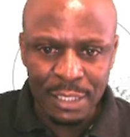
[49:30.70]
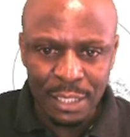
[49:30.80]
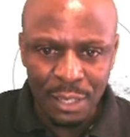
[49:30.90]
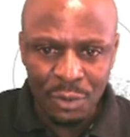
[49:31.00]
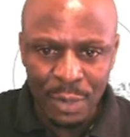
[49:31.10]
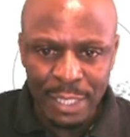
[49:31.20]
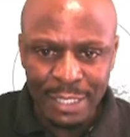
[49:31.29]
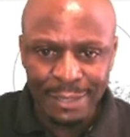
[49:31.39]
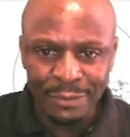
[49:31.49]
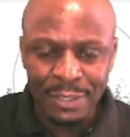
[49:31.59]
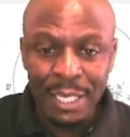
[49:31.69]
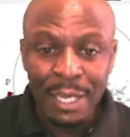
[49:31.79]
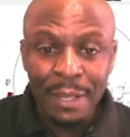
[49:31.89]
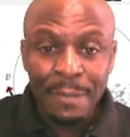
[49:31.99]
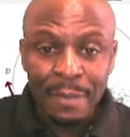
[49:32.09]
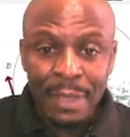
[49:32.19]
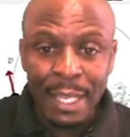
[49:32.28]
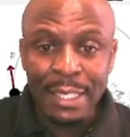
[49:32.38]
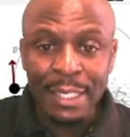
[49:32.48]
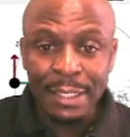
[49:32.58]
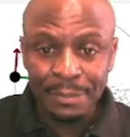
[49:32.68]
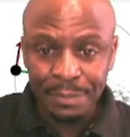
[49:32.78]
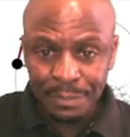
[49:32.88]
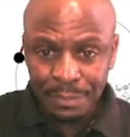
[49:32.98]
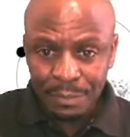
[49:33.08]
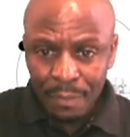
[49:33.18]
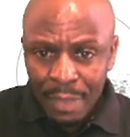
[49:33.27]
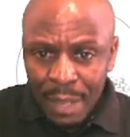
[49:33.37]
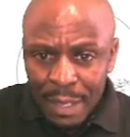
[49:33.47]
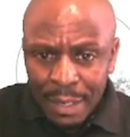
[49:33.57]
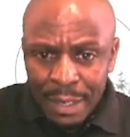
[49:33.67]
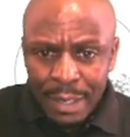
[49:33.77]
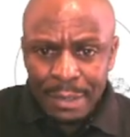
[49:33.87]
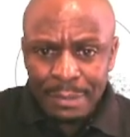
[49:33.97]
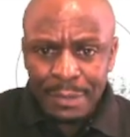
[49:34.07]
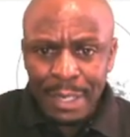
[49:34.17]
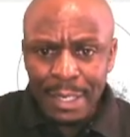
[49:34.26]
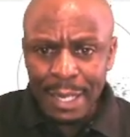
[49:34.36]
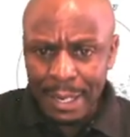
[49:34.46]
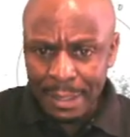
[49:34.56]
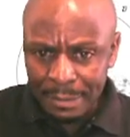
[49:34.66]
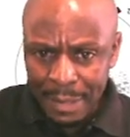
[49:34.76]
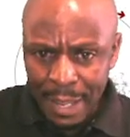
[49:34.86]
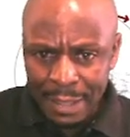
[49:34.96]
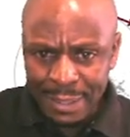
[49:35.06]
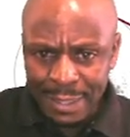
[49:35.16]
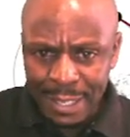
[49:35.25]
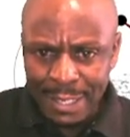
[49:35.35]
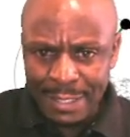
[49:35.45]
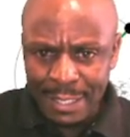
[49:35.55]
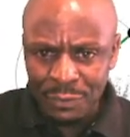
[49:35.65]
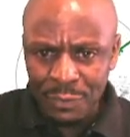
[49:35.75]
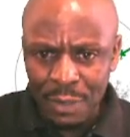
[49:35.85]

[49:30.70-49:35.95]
is a rocket leaves at the at the Earth and transfer